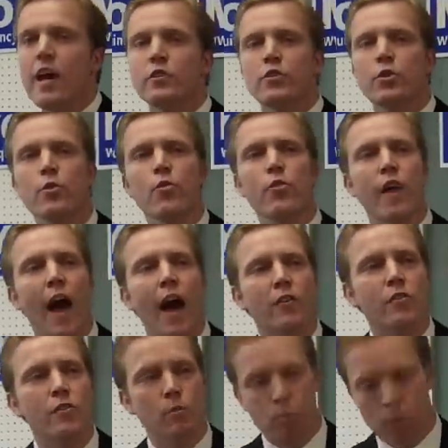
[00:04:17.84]
In
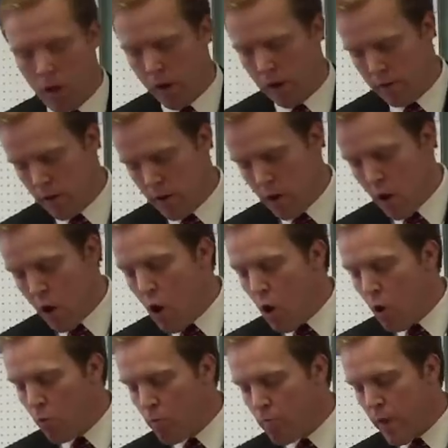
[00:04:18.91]
2001,
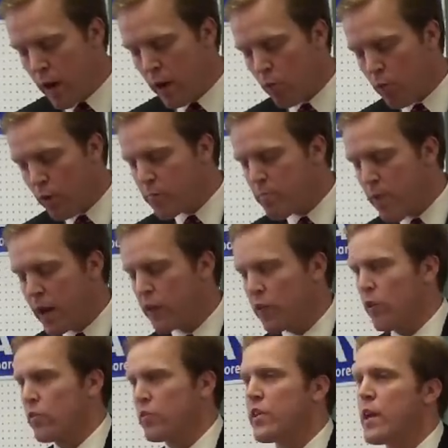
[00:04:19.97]
Mayor Rick
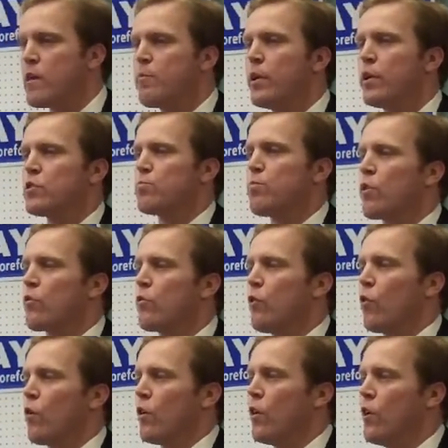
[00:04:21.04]
Baker of St. Petersburg,
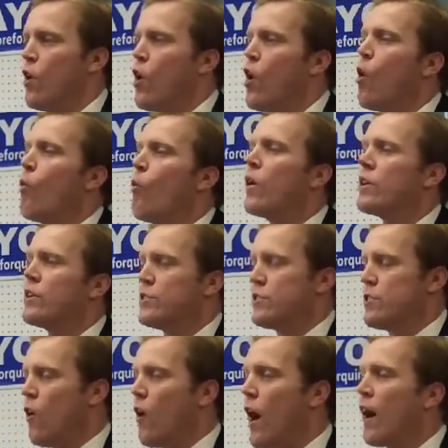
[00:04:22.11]
Florida, wanted
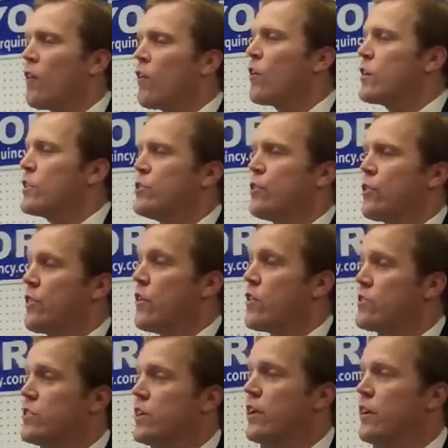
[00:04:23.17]
to know how long it took
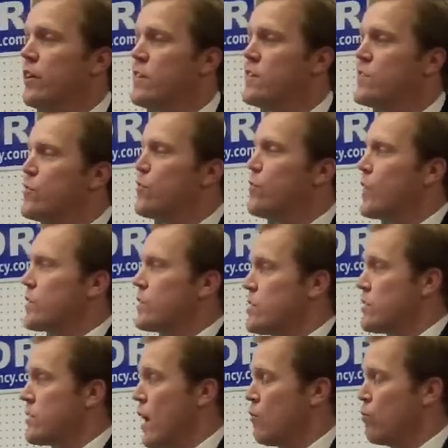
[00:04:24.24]
their city to
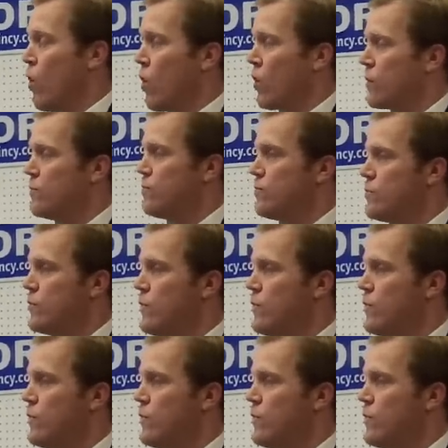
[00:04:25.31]
fix a sidewalk.